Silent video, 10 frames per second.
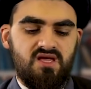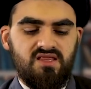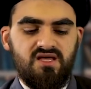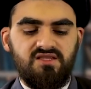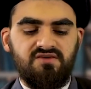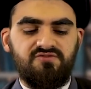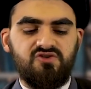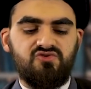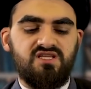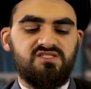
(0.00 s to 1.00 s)
There are different
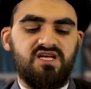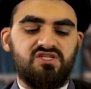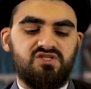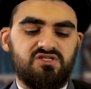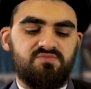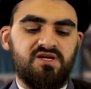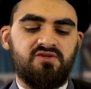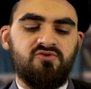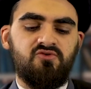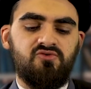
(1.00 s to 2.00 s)
translations.
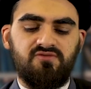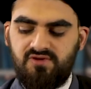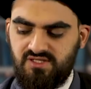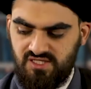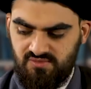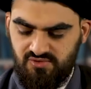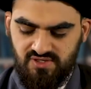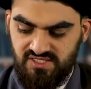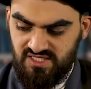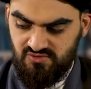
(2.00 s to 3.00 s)
Pickthall, for example,
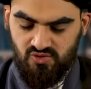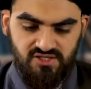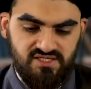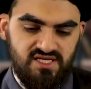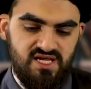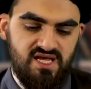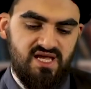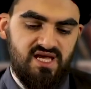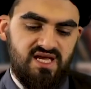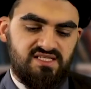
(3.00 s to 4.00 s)
he says what?
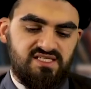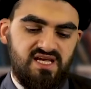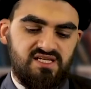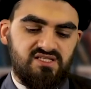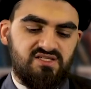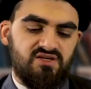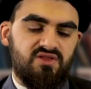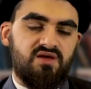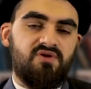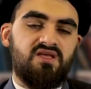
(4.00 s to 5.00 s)
He says until
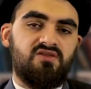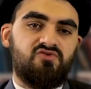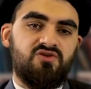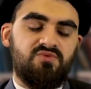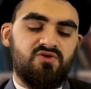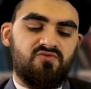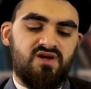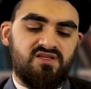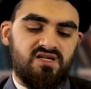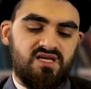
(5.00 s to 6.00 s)
they pay the tribute
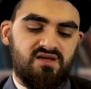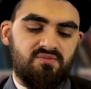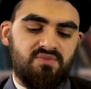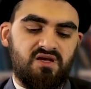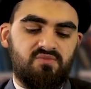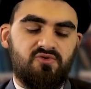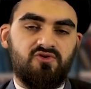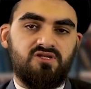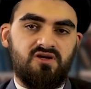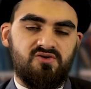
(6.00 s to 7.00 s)
readily, being
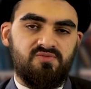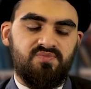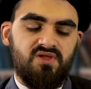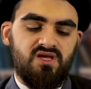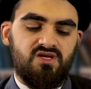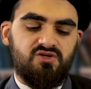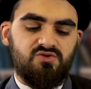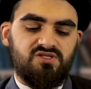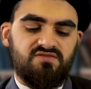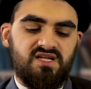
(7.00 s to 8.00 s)
brought low.
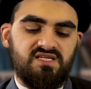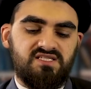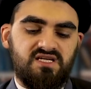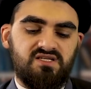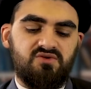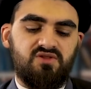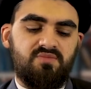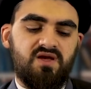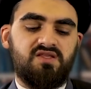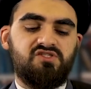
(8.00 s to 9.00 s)
Yusuf Ali say until they
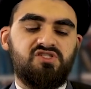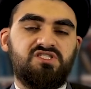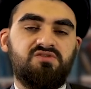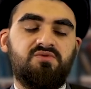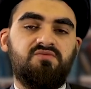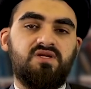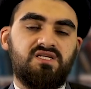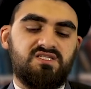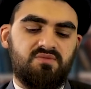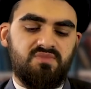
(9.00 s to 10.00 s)
pay the jizya with willing
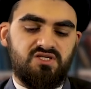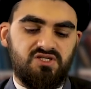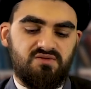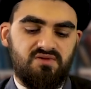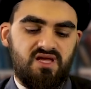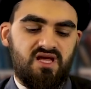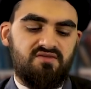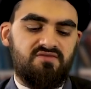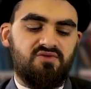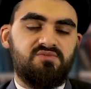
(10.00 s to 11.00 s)
submission and
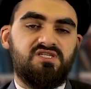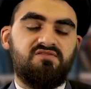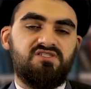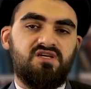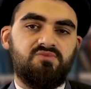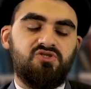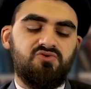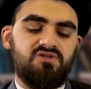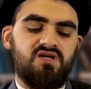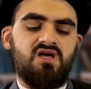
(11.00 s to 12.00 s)
feel themselves subdued.